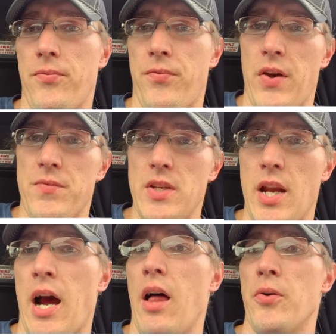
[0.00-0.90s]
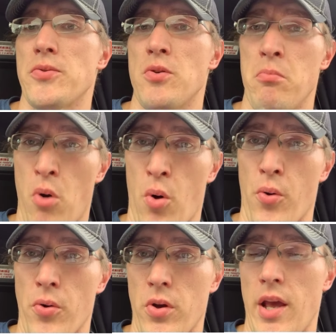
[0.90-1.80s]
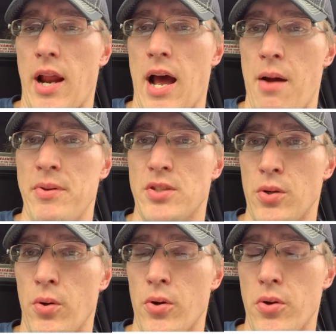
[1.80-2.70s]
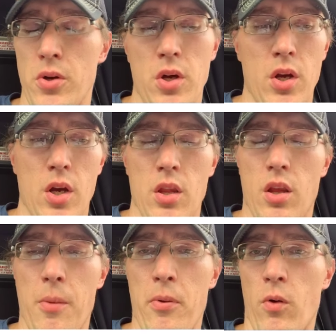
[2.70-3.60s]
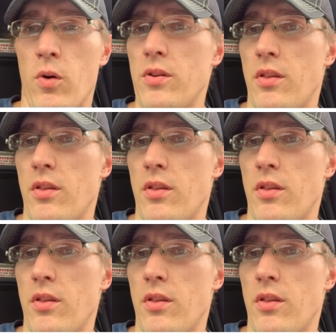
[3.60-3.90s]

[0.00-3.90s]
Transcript: $50 or more at a hobby store. A couple of